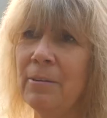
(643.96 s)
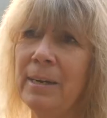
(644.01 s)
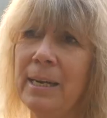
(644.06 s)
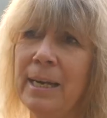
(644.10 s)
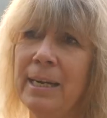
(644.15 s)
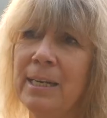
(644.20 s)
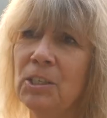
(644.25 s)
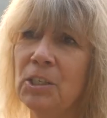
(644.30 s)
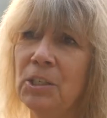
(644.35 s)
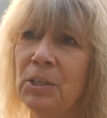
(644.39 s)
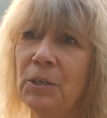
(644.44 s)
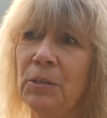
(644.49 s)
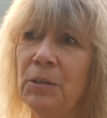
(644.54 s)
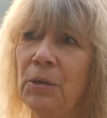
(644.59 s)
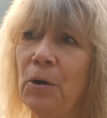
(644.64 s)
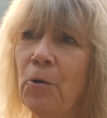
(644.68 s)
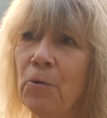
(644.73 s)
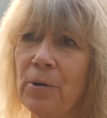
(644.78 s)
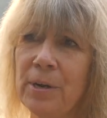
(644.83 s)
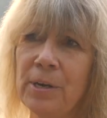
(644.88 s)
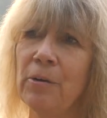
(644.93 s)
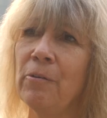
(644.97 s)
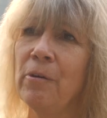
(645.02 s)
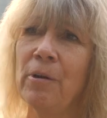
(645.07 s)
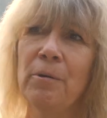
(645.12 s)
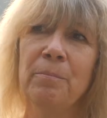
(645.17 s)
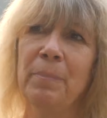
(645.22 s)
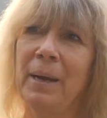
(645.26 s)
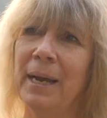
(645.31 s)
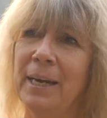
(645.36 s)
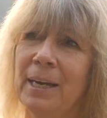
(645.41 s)
in Asia or in your
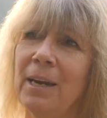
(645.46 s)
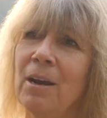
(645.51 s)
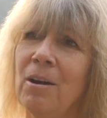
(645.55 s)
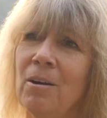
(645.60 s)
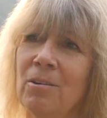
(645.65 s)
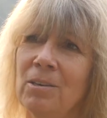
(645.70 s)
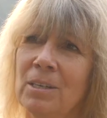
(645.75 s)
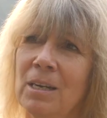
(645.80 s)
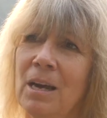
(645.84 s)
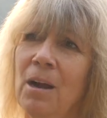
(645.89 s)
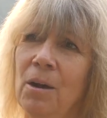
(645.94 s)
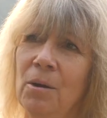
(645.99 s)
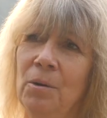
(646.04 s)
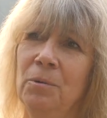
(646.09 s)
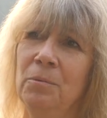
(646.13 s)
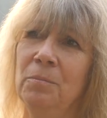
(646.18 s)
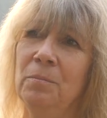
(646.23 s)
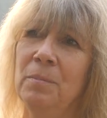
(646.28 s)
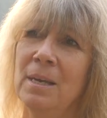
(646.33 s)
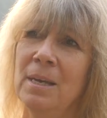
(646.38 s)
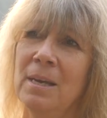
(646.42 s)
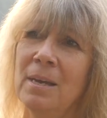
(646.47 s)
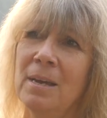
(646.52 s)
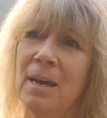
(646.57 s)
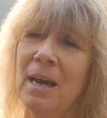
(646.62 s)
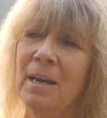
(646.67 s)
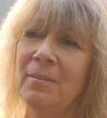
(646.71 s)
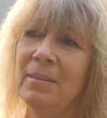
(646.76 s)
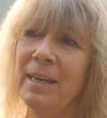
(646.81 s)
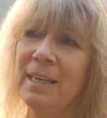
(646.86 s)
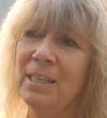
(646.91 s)
own backyard at home,
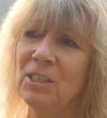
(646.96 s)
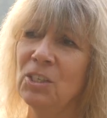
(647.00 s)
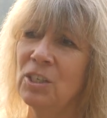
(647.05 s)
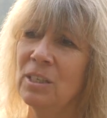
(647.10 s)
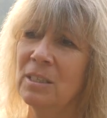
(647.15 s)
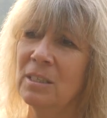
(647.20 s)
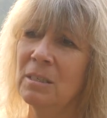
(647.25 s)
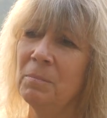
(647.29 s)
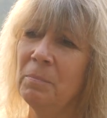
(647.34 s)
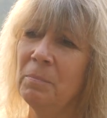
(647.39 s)
and that is just to